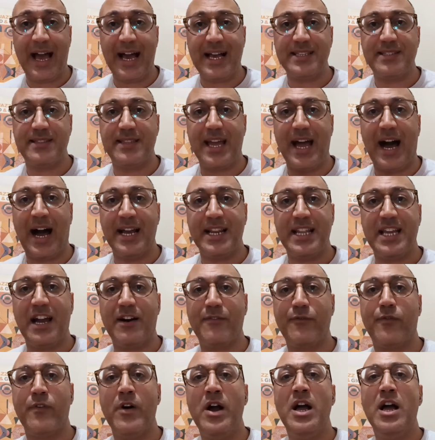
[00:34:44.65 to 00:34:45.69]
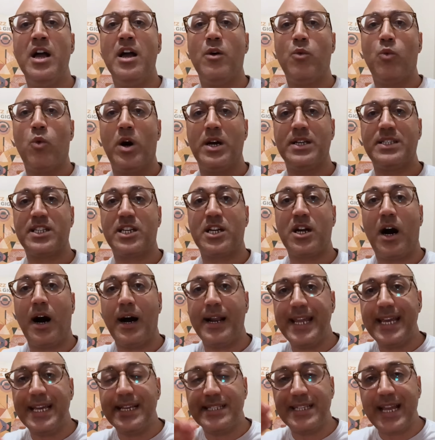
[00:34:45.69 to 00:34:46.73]
as the IDF was
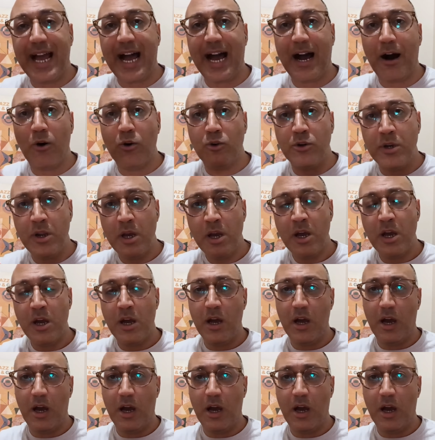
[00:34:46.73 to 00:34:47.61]
cutting down